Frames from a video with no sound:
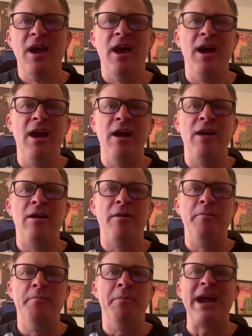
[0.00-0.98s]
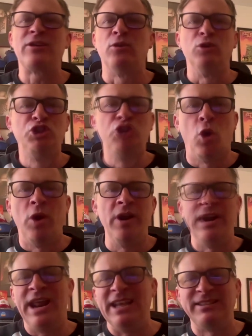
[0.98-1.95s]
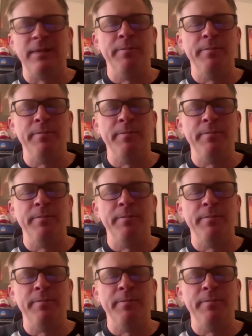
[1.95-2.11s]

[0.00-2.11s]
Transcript: Michael Jordan as the